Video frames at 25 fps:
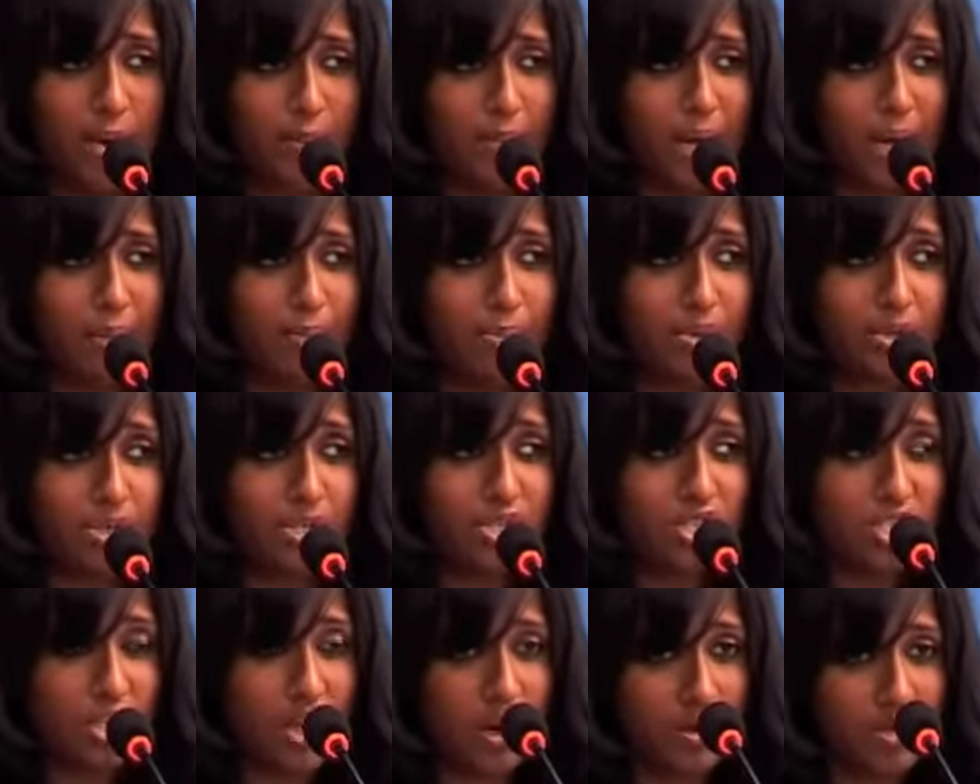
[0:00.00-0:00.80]
My
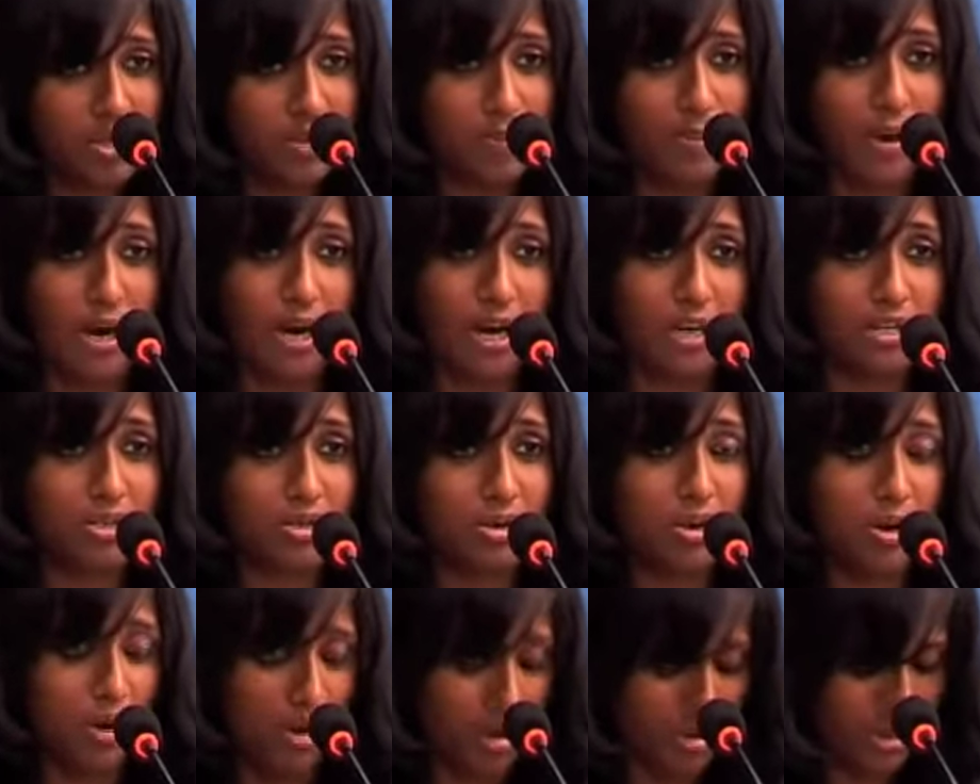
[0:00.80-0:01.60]
British
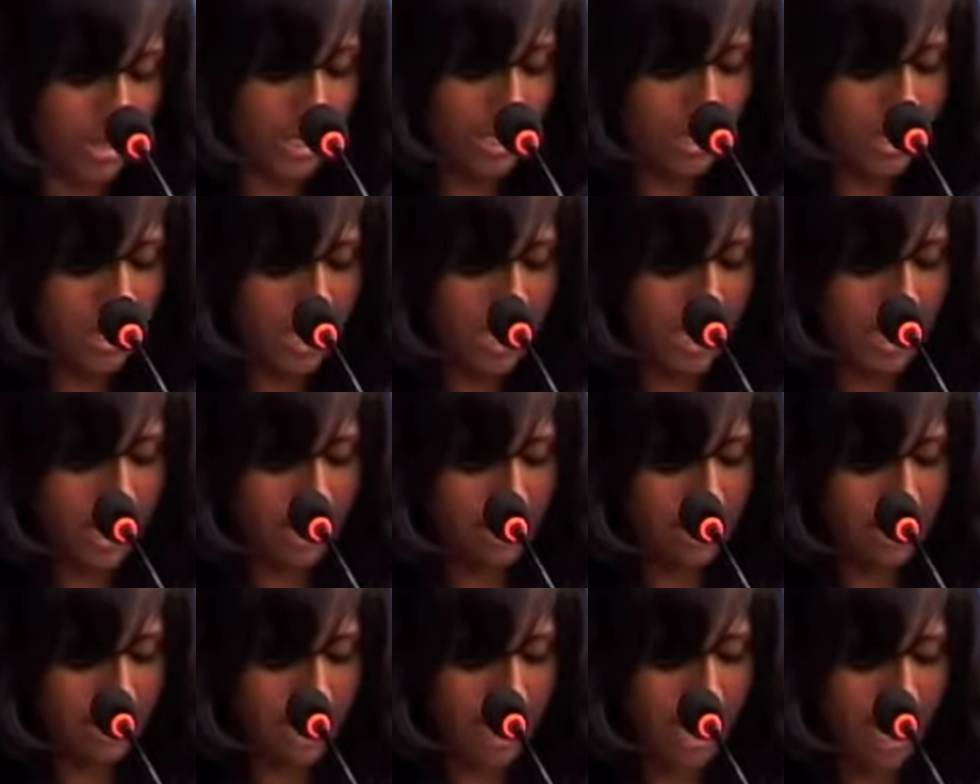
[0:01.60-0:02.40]
counterpart, Corin,
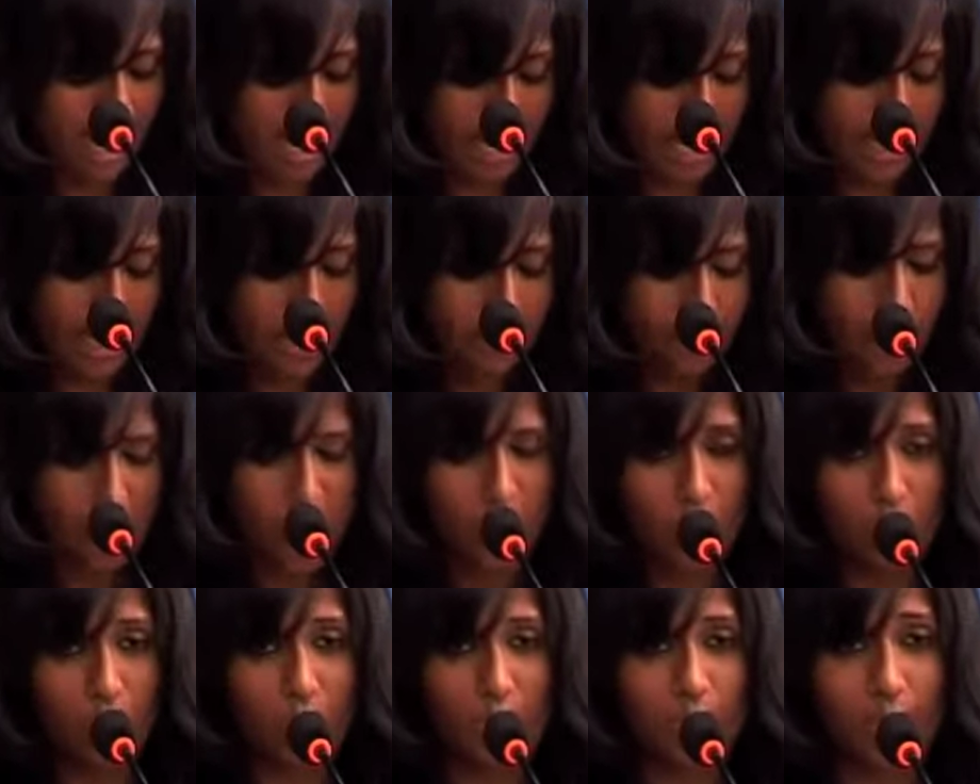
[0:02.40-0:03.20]
and I,
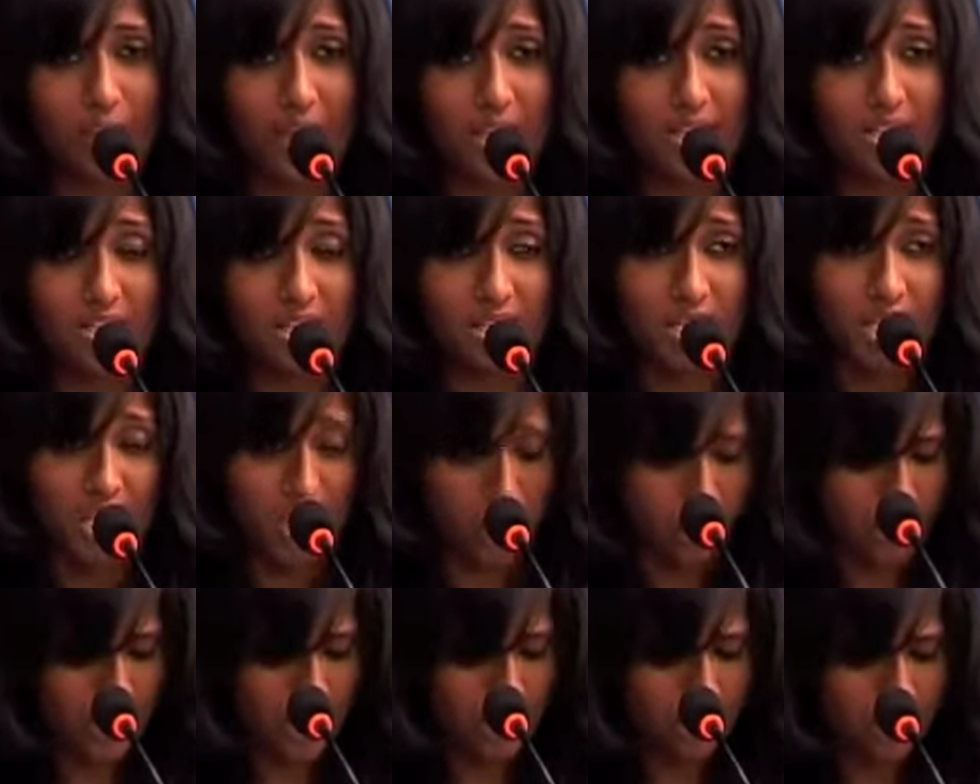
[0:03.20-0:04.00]
we went
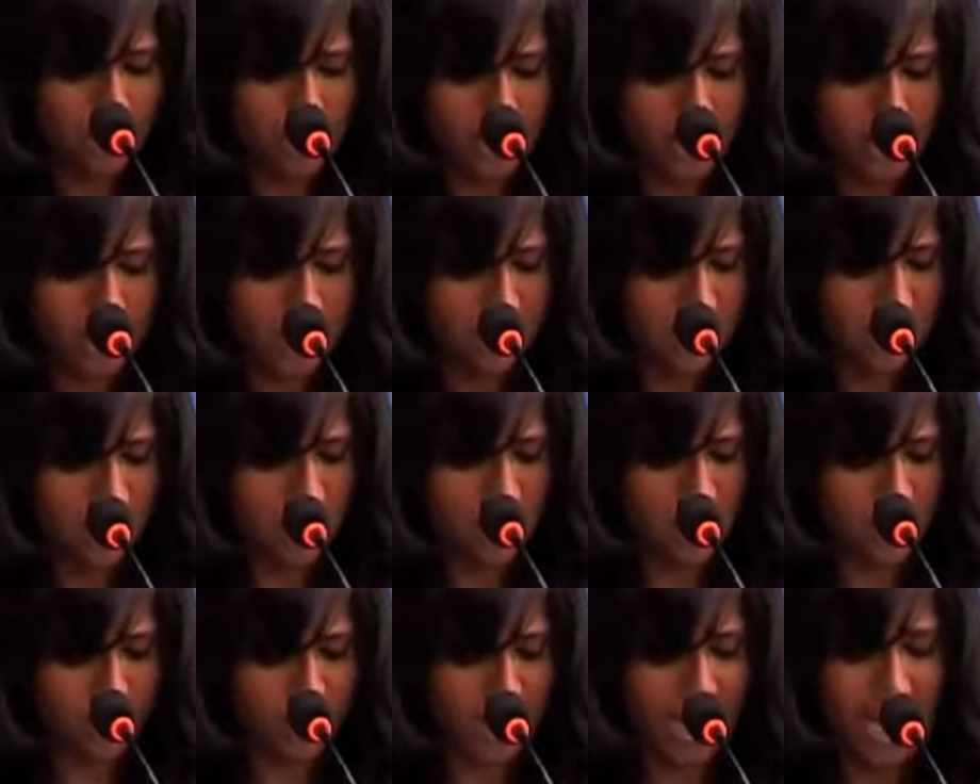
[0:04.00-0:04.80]
equally
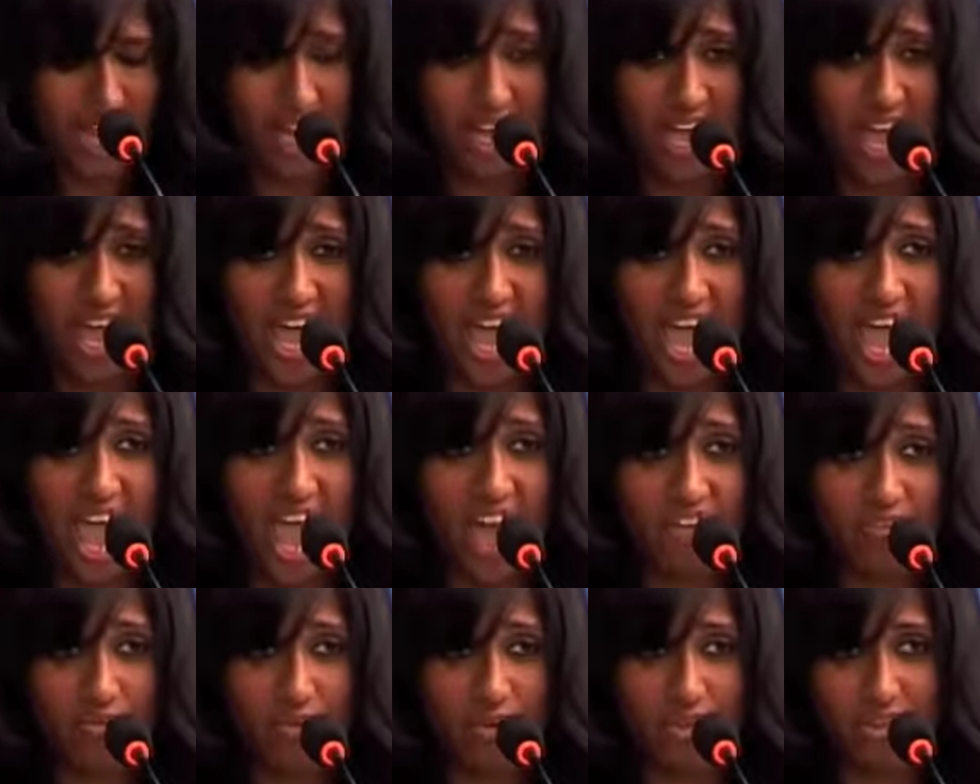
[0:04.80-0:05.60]
berserked by
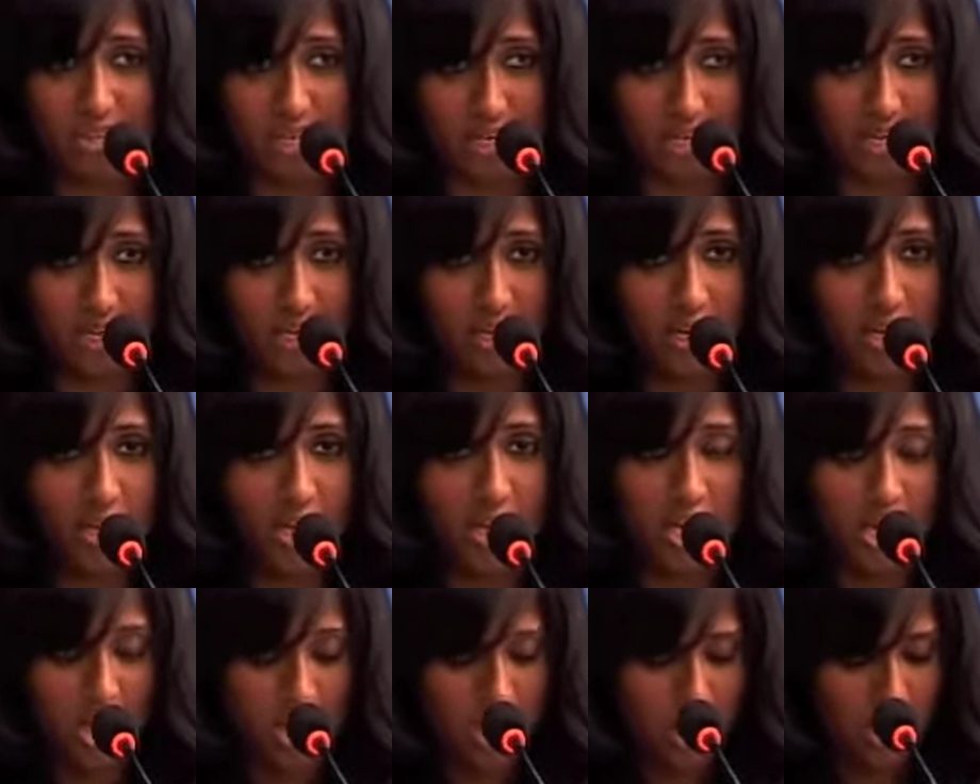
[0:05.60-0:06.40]
everything,
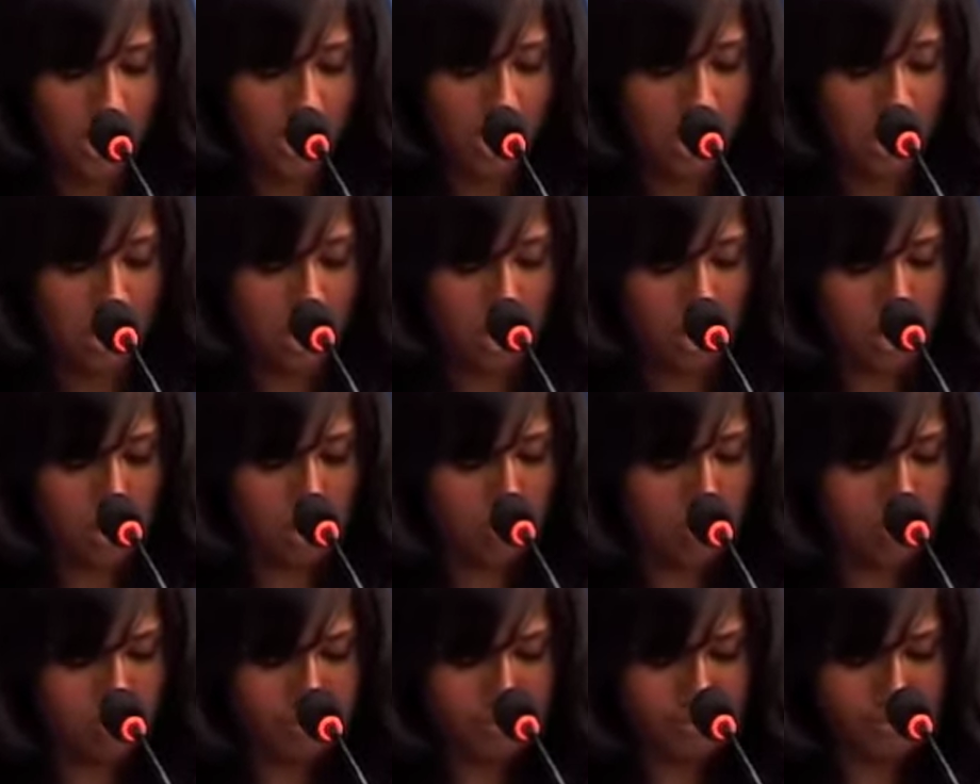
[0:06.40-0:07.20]

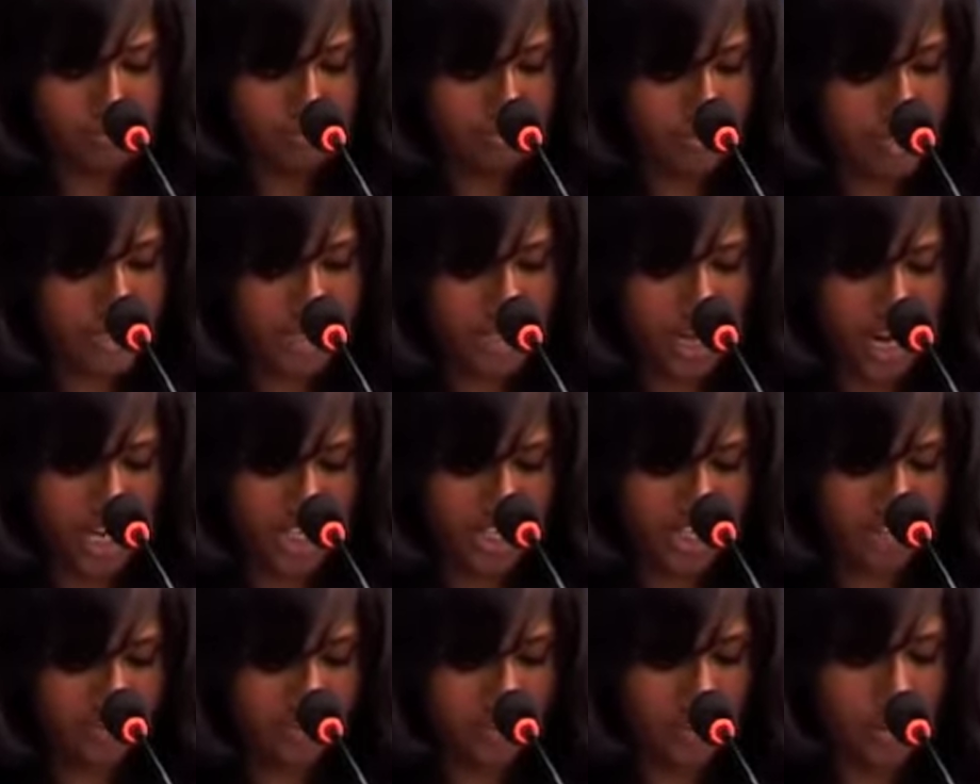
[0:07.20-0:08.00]

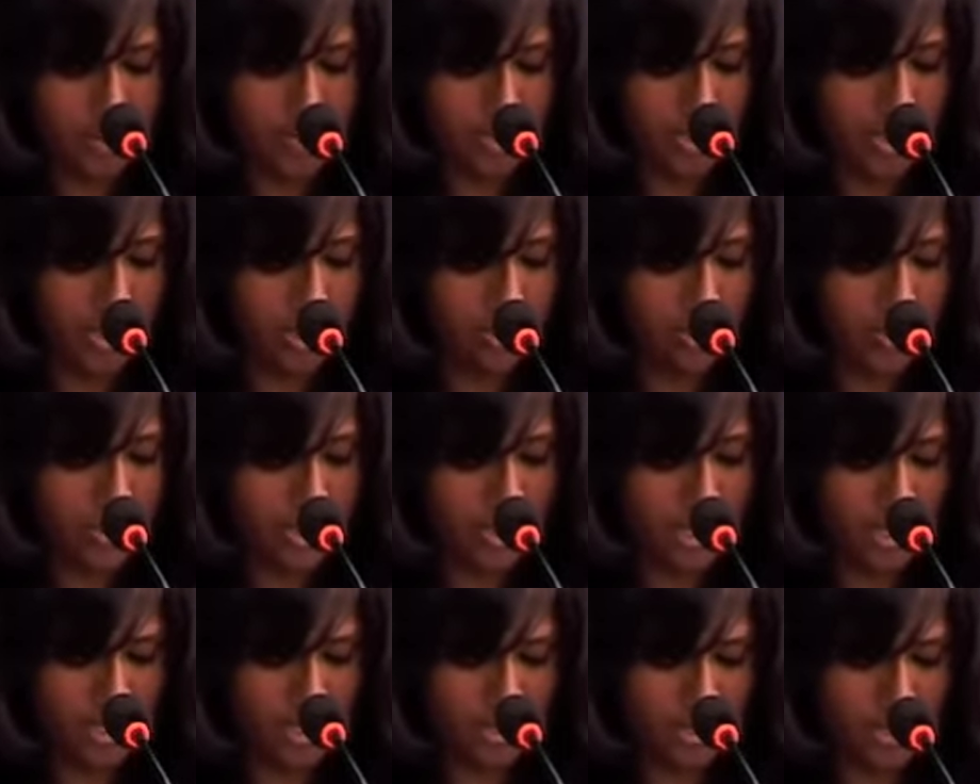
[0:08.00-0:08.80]
starting from
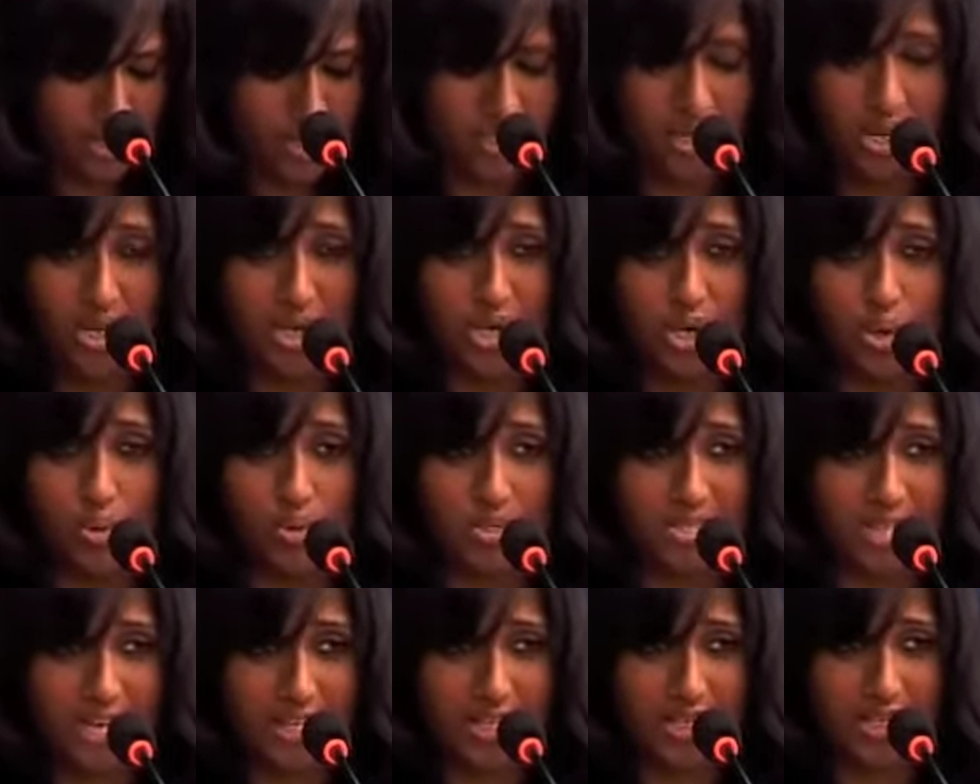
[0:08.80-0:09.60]
issues such as
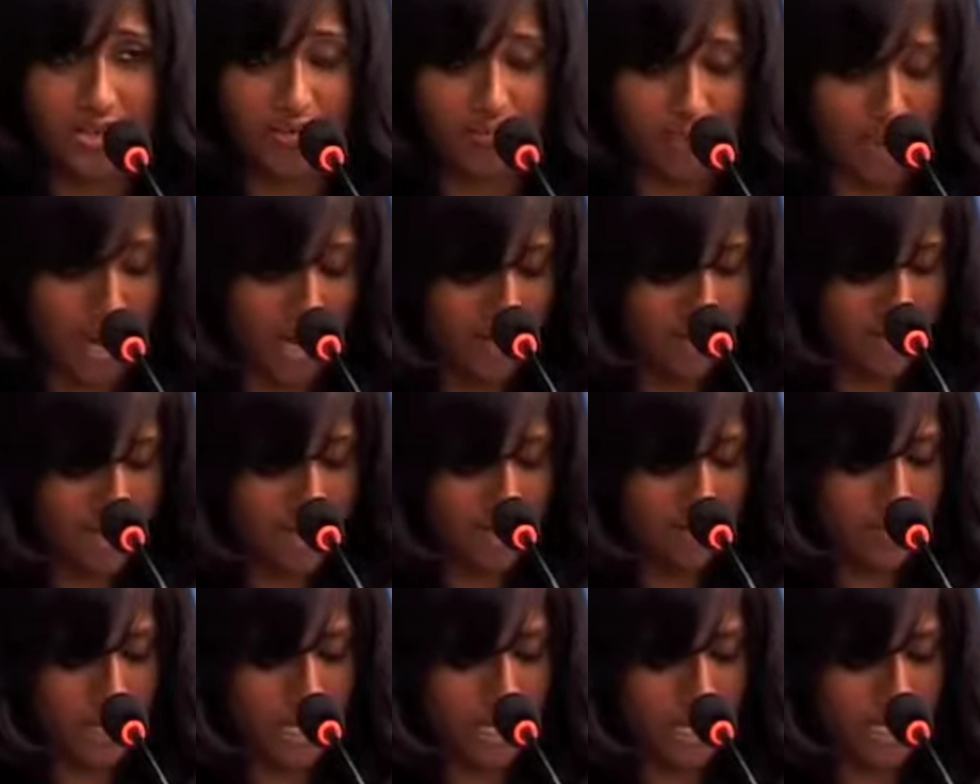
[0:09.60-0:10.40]
no sense of
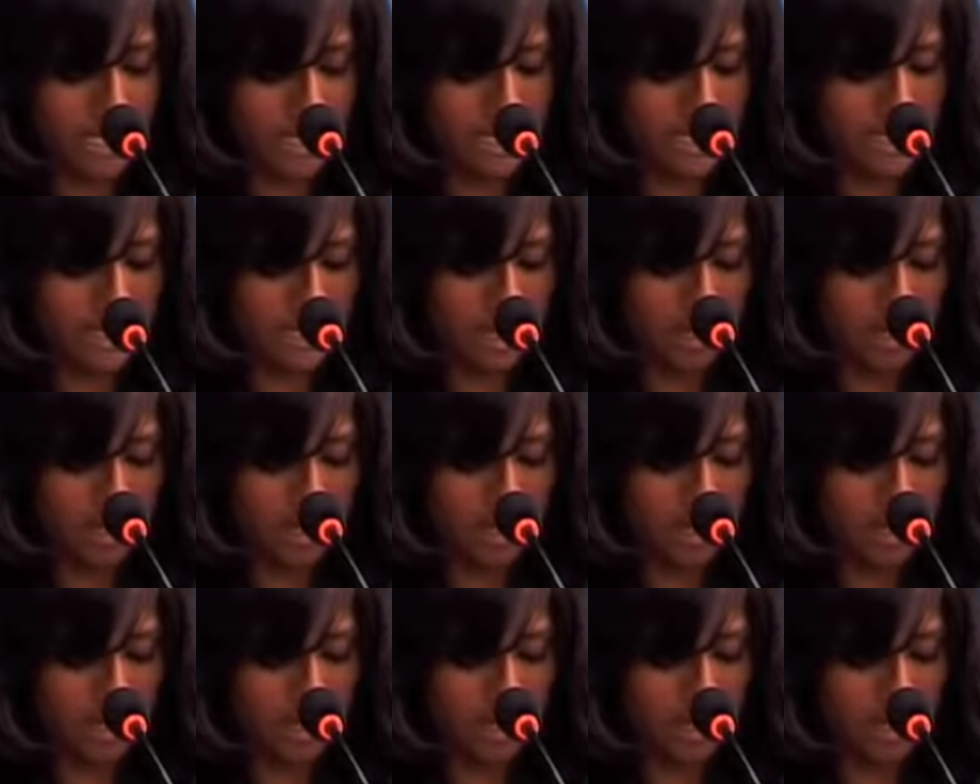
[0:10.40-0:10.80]
private space,